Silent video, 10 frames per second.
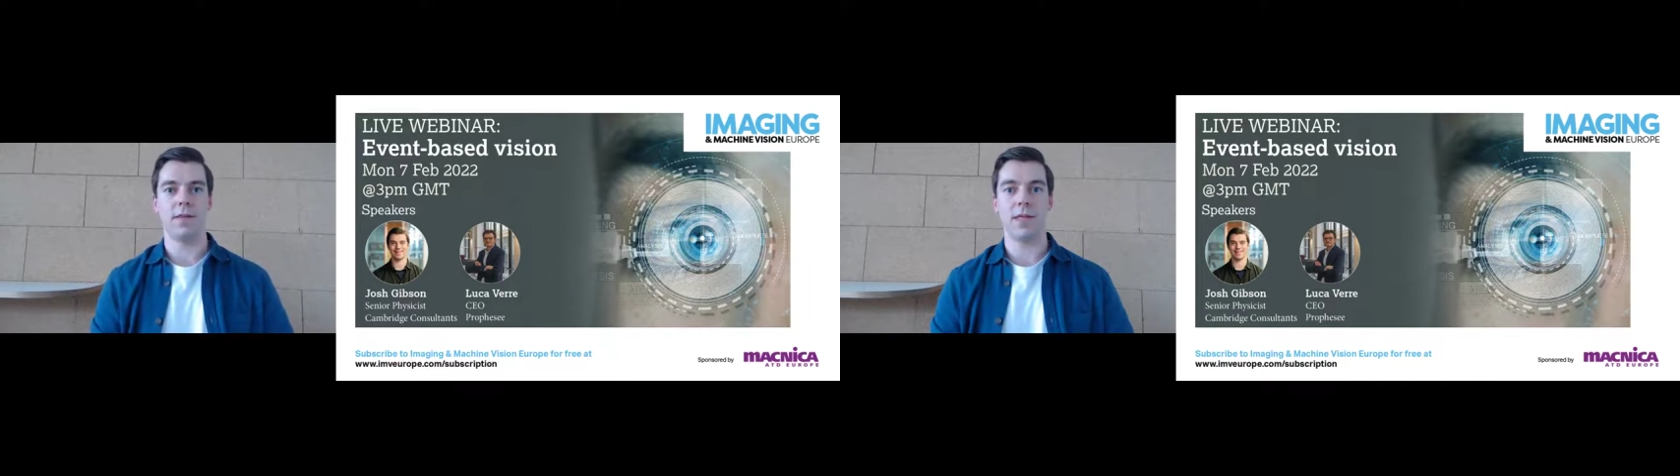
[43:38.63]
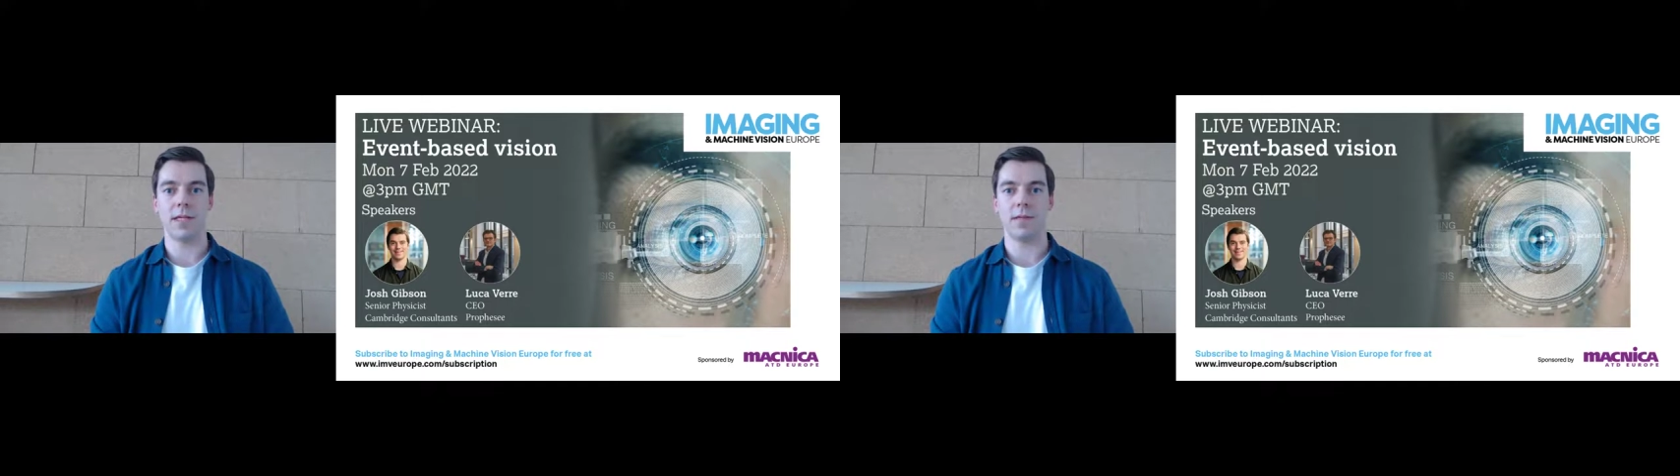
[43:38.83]

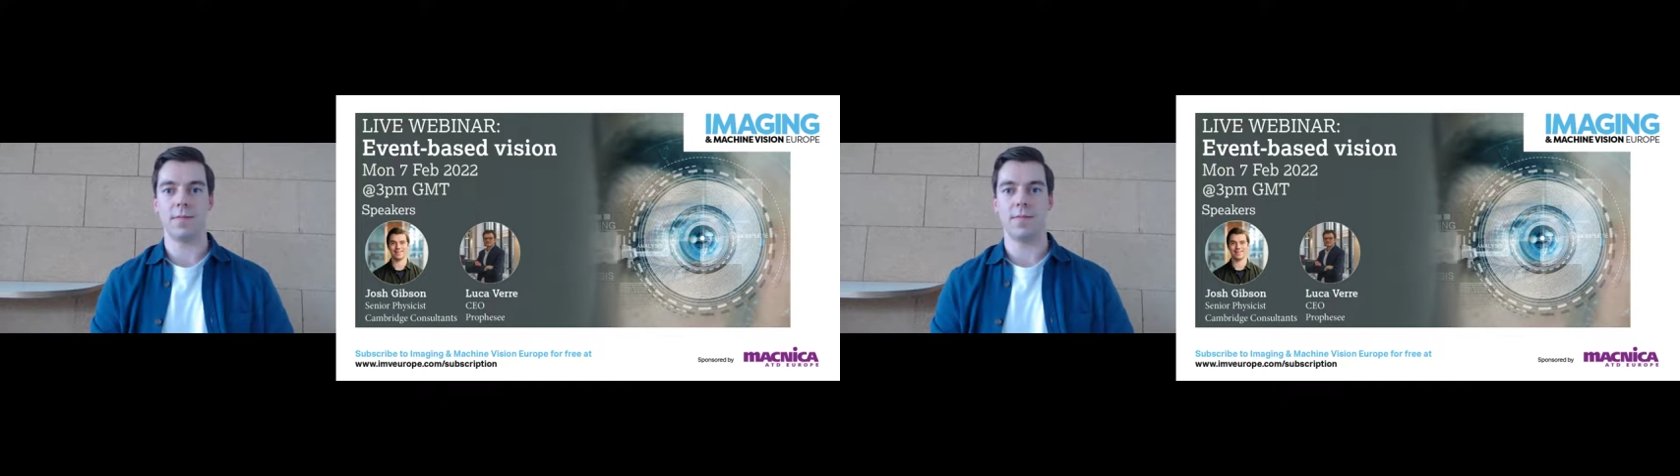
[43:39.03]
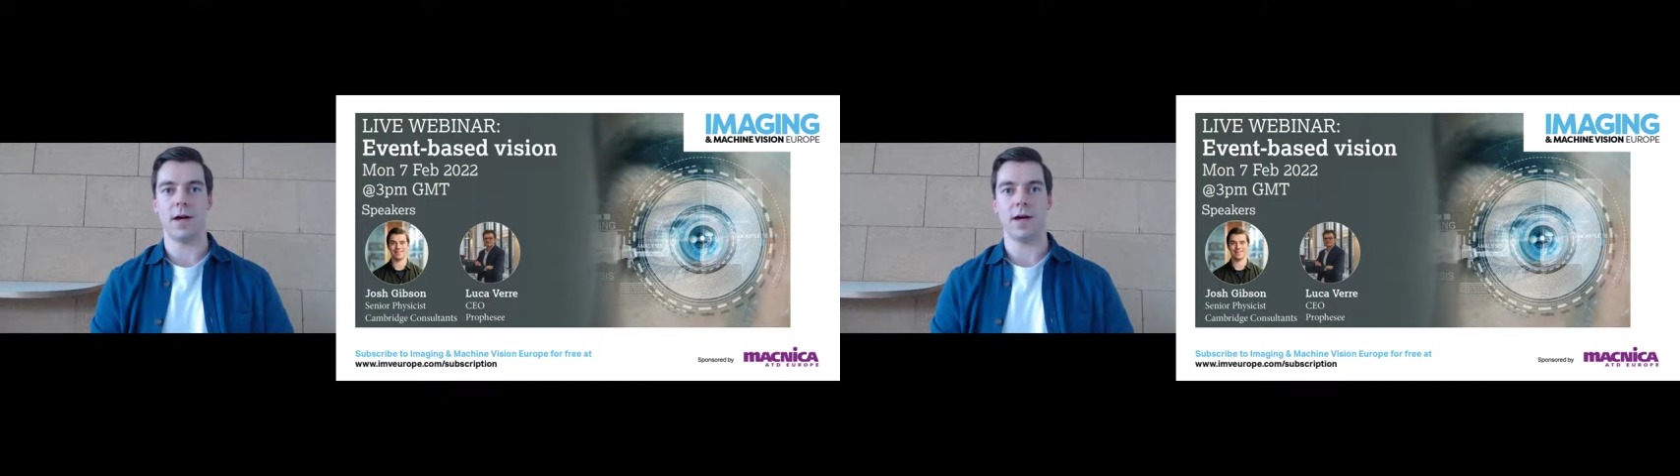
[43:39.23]

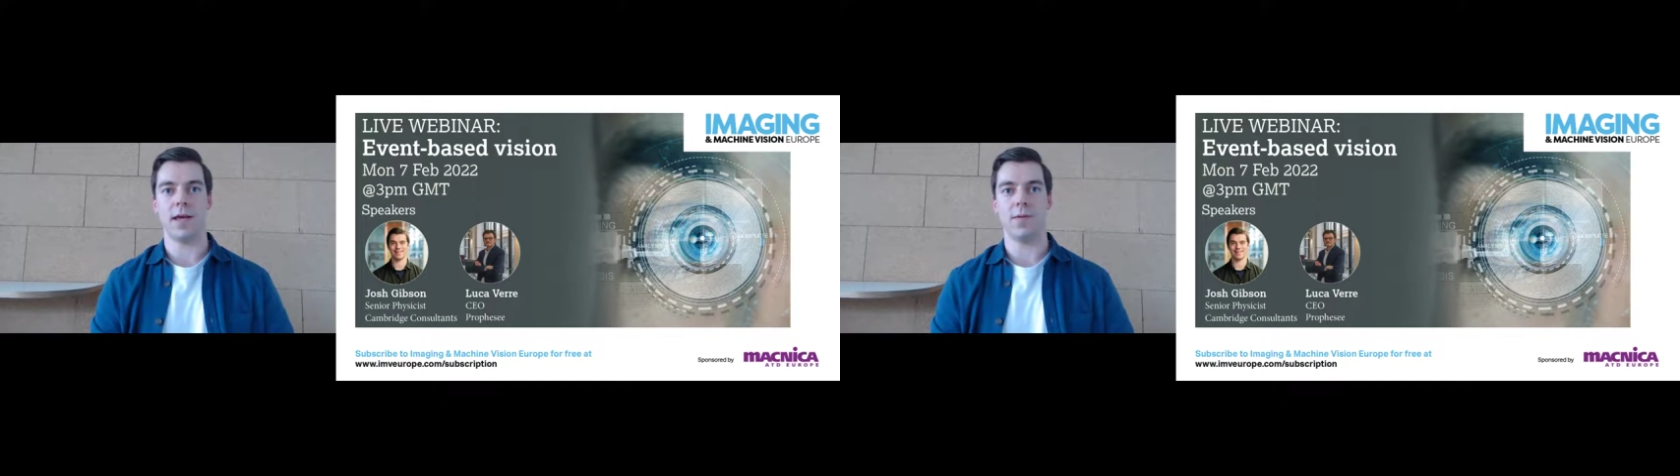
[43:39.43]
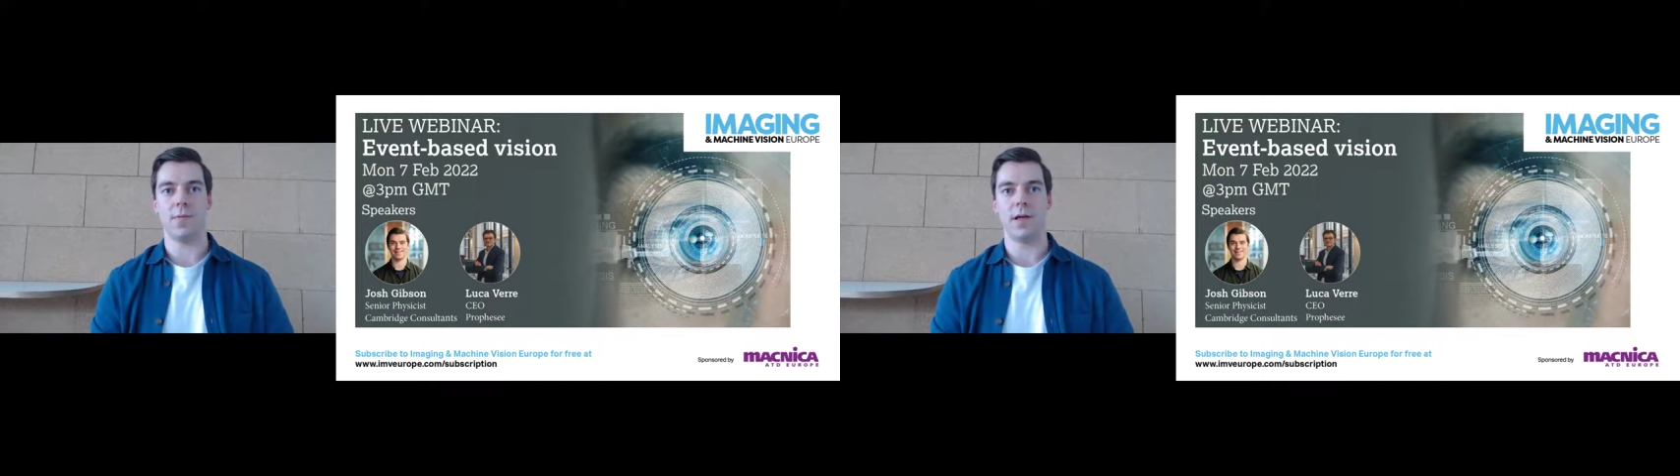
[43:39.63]
this
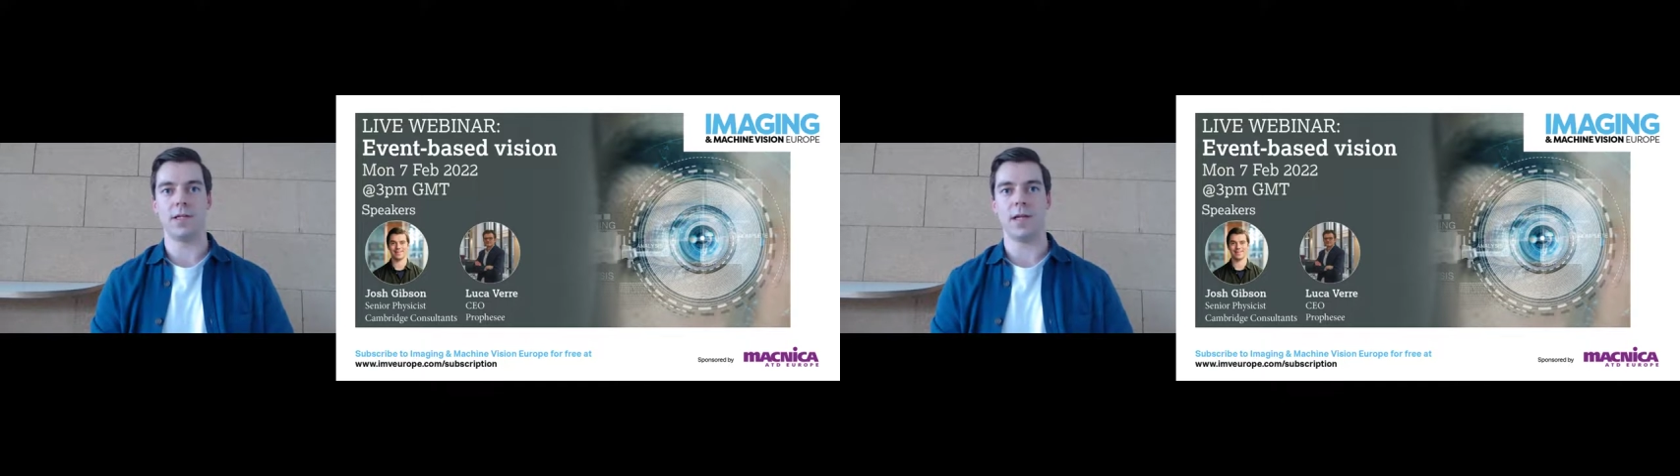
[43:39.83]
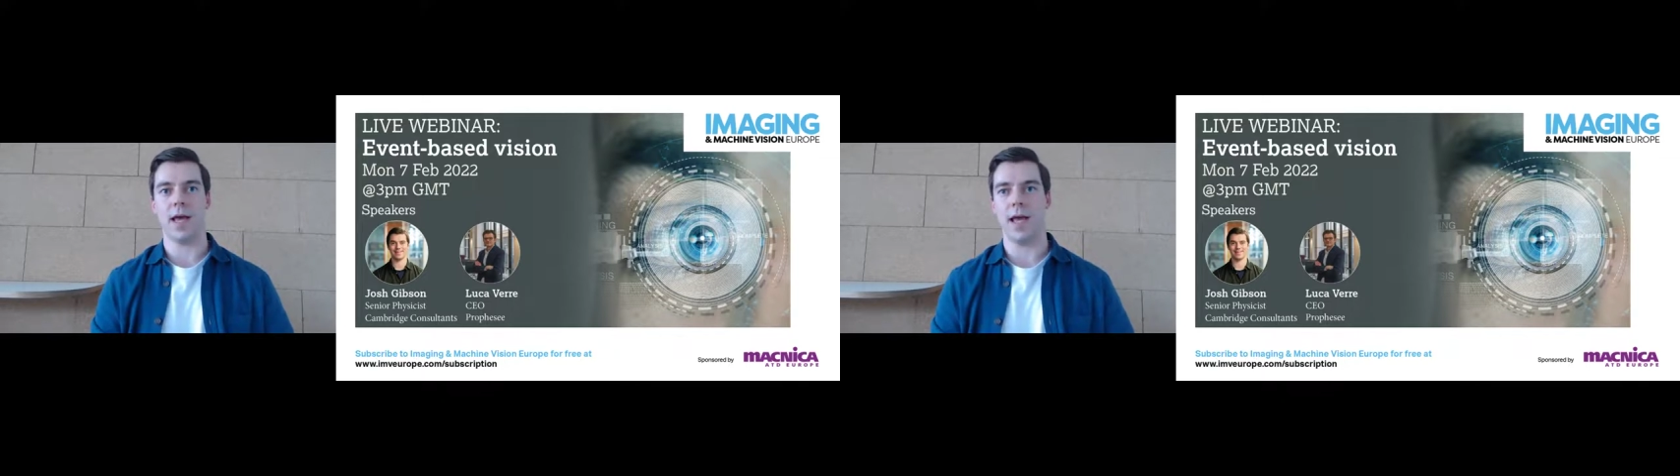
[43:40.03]
market
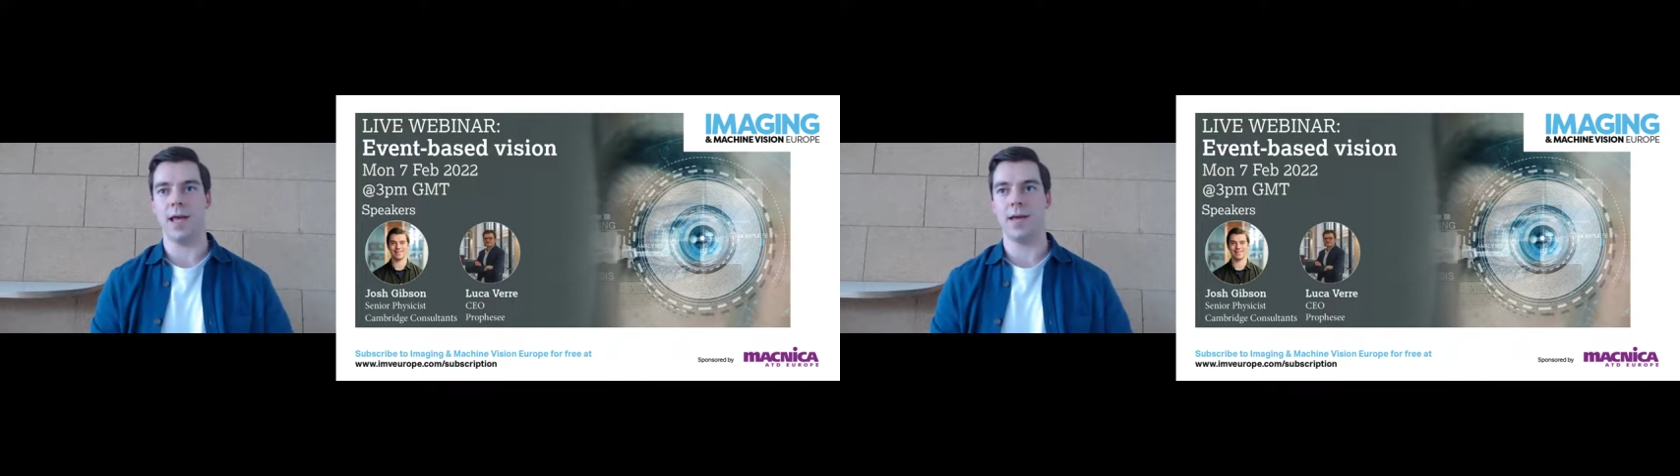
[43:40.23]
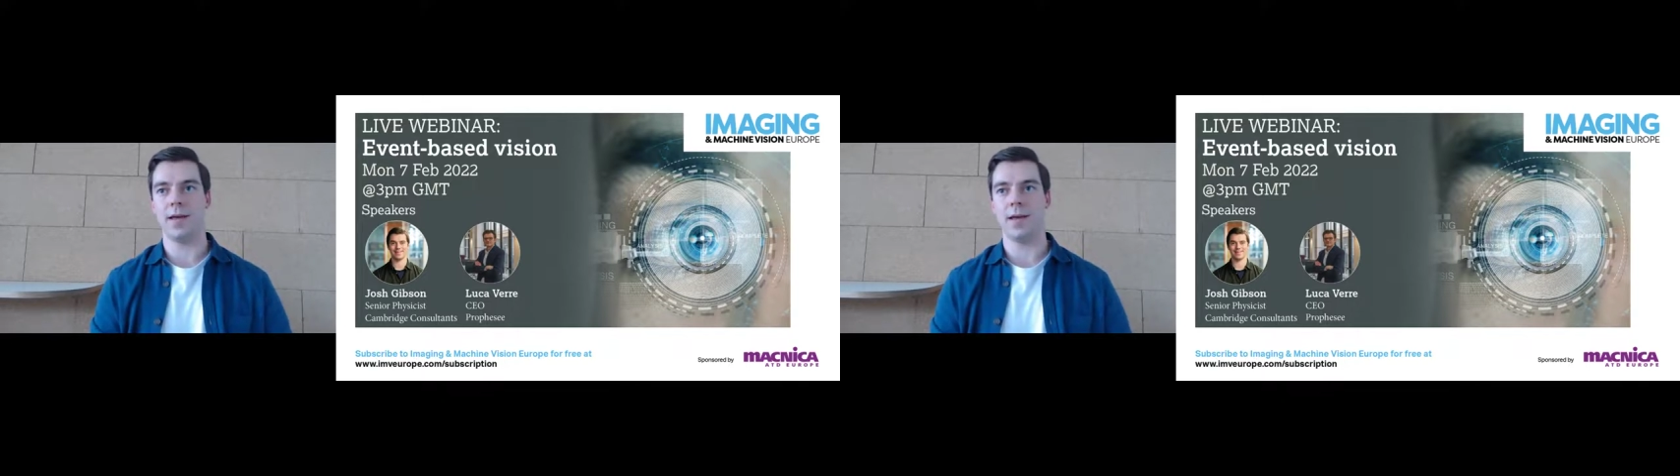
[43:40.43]
was
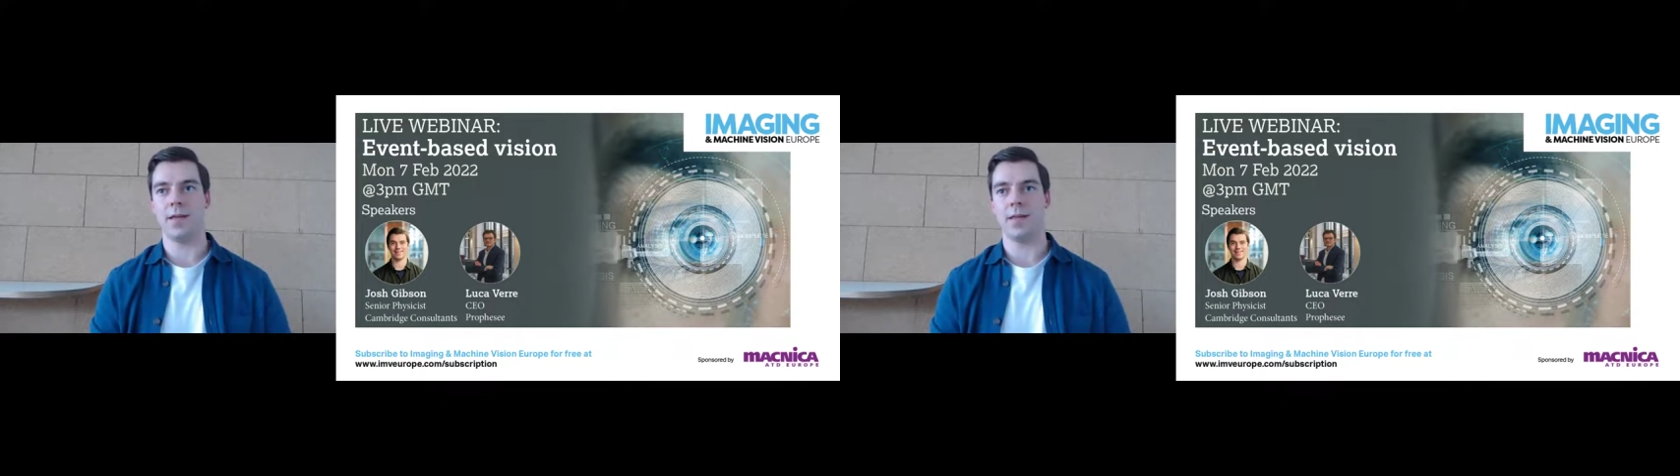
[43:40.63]
A,